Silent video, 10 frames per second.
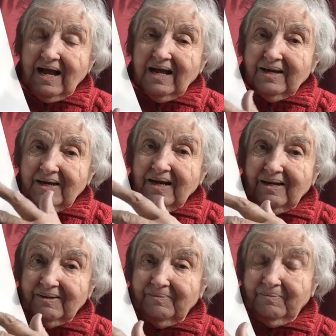And
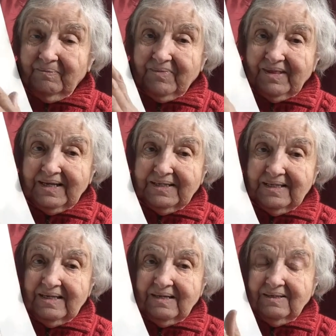on
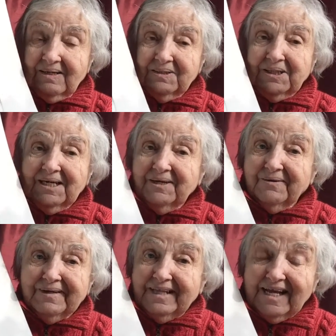
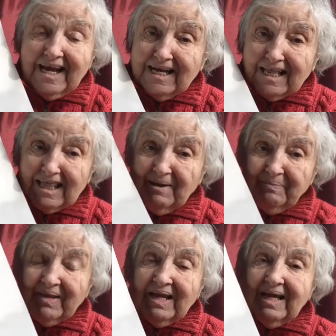January the 8th,
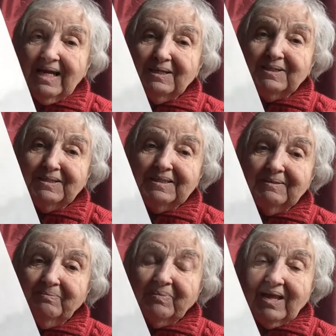it is
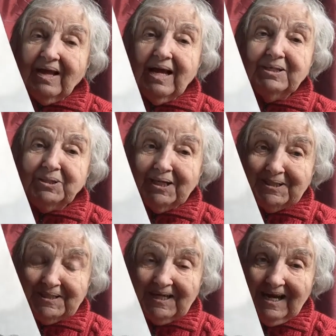
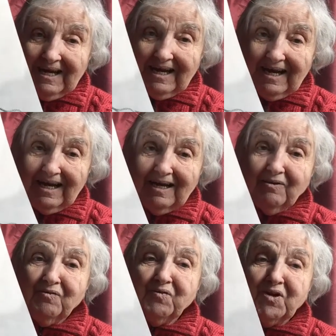adjusting her hair
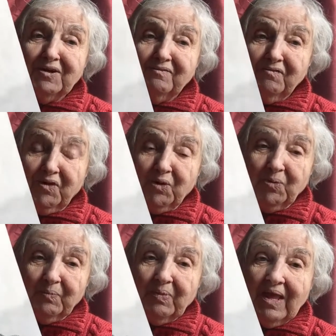front view.